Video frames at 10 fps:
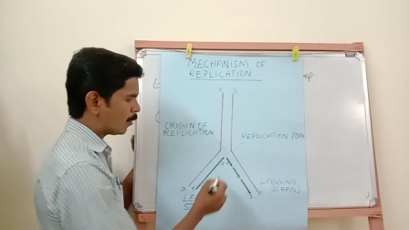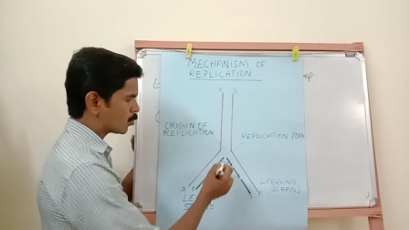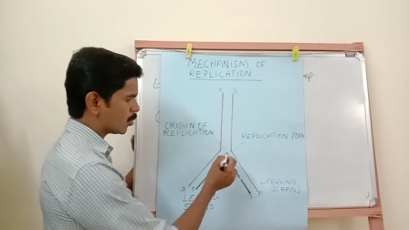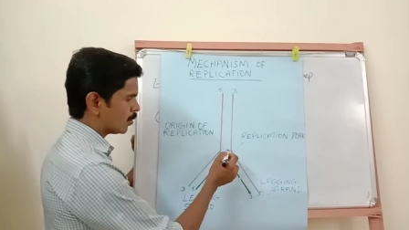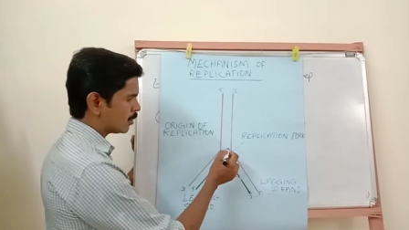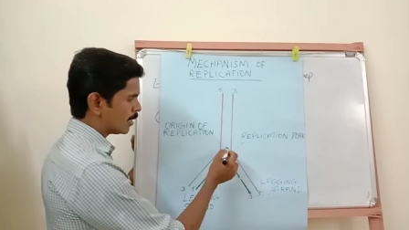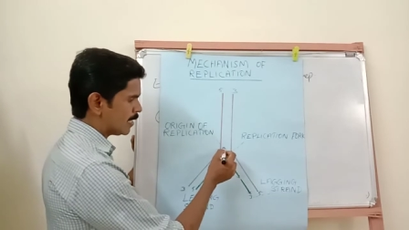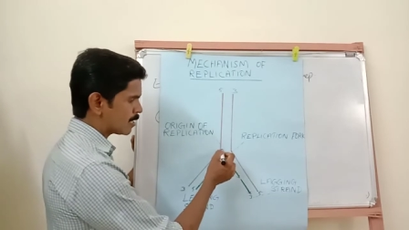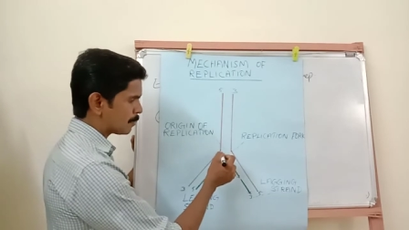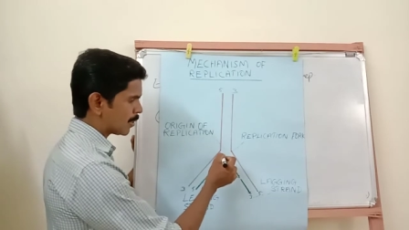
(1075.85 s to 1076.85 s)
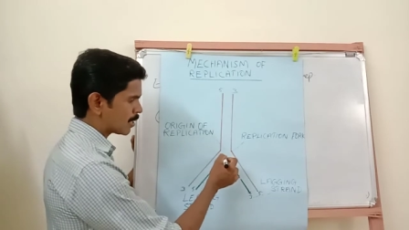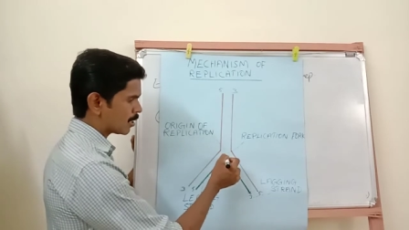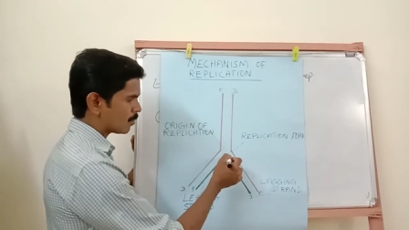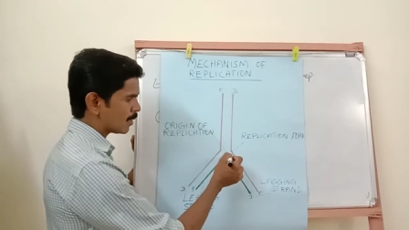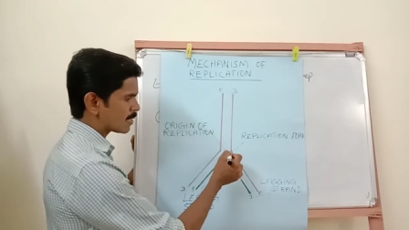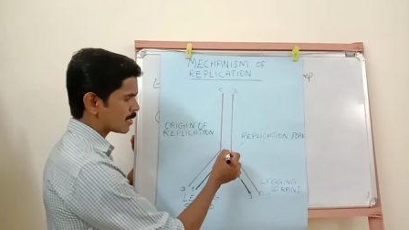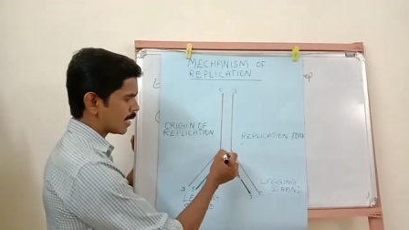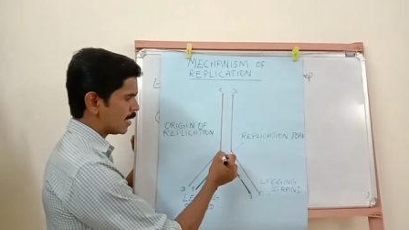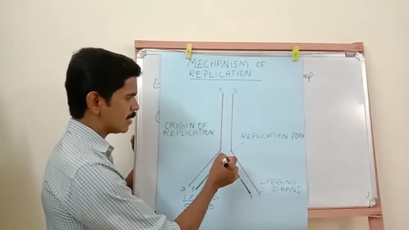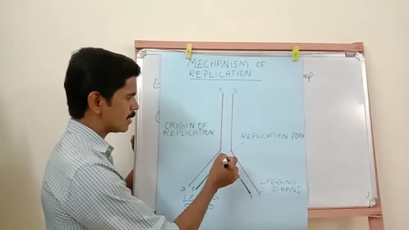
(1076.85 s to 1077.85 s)
So this particular
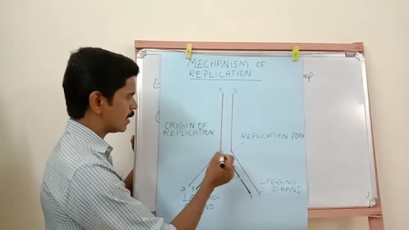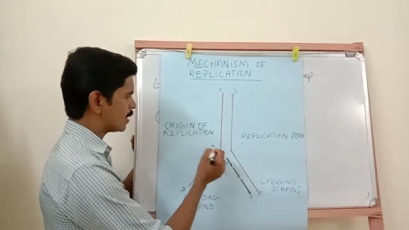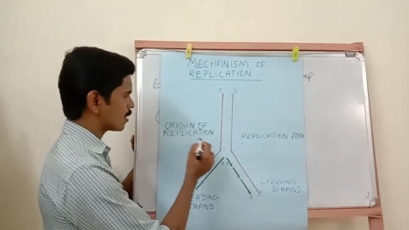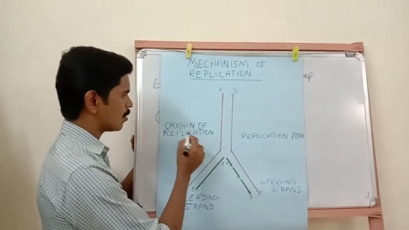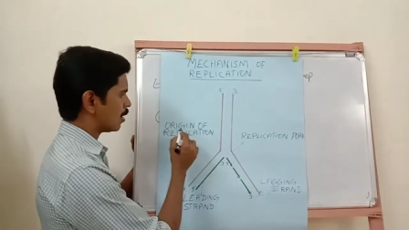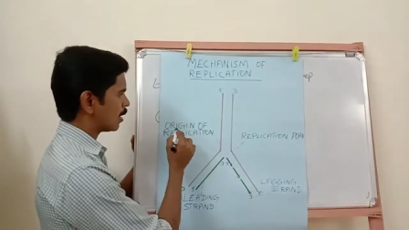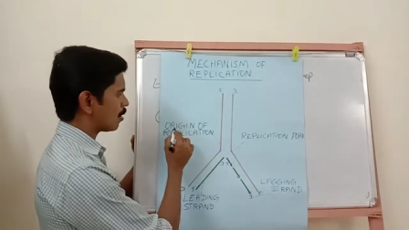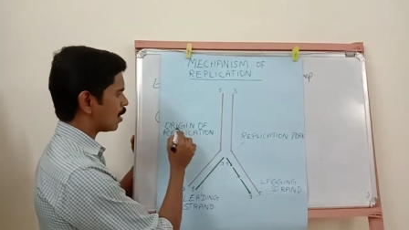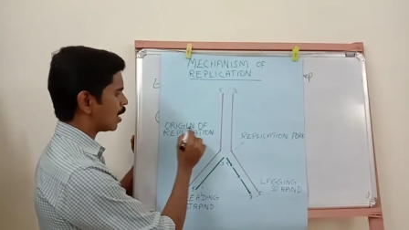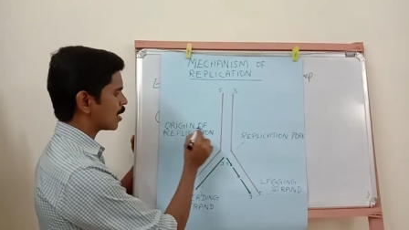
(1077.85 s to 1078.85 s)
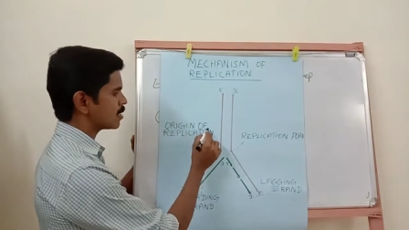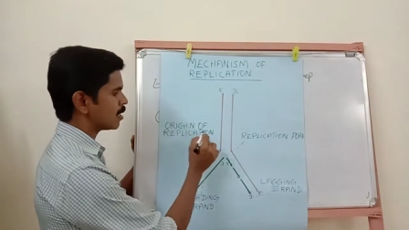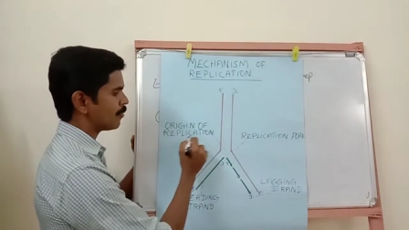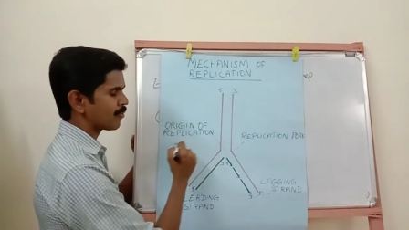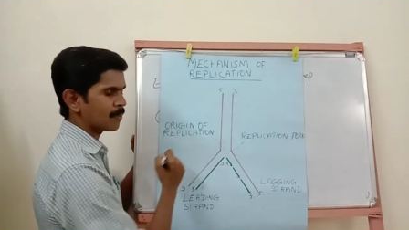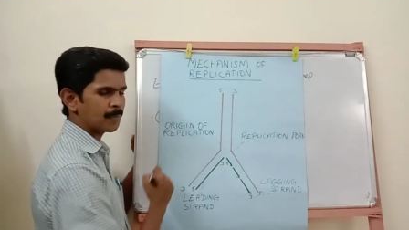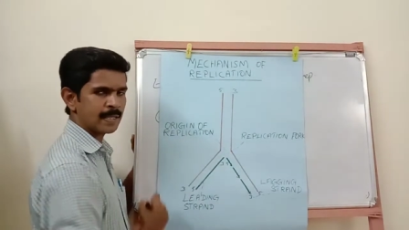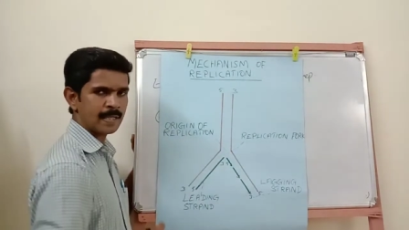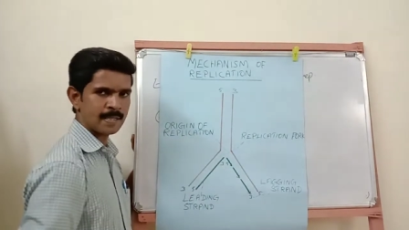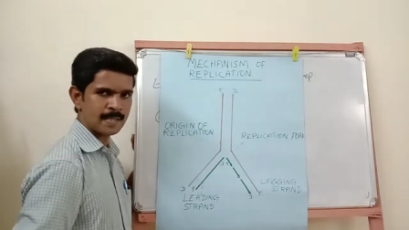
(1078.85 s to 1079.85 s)
site is called origin of
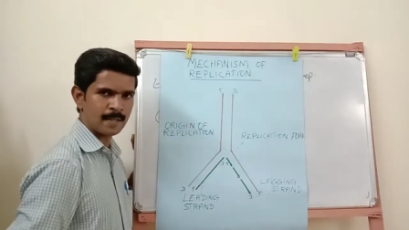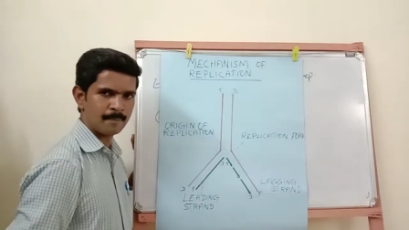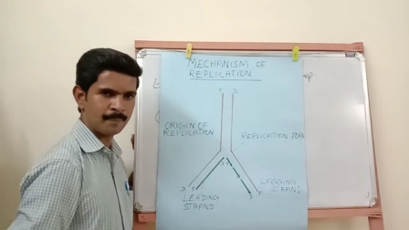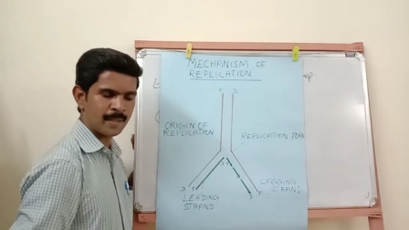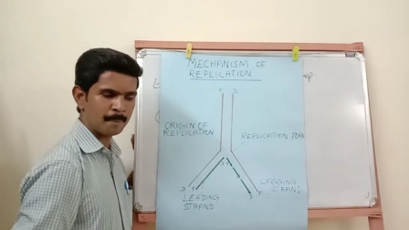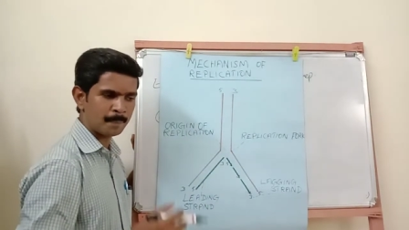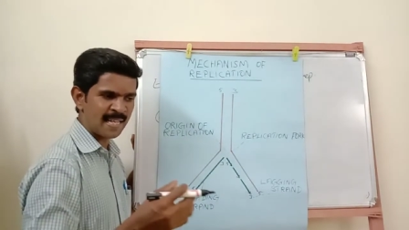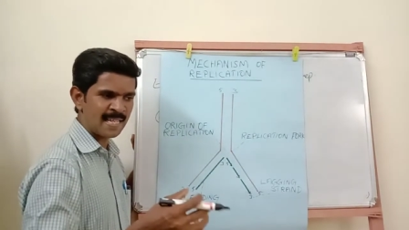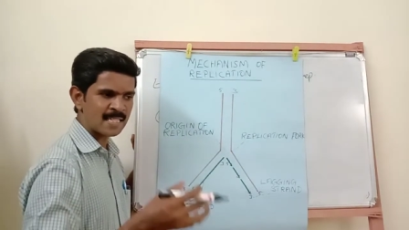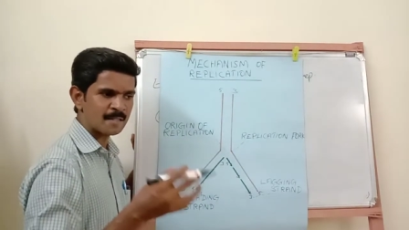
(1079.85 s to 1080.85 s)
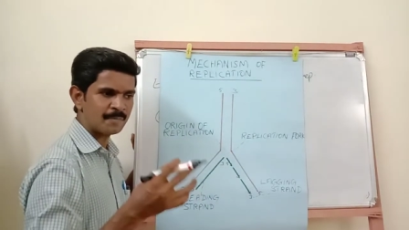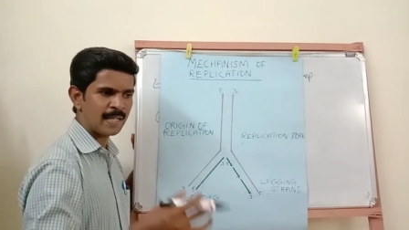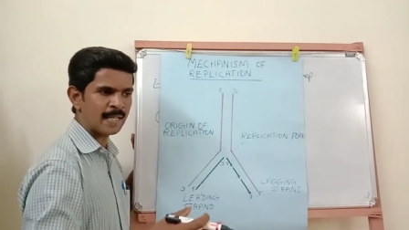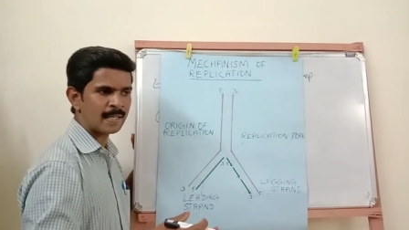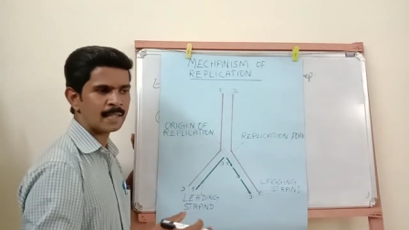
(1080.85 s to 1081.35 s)
replication. The place where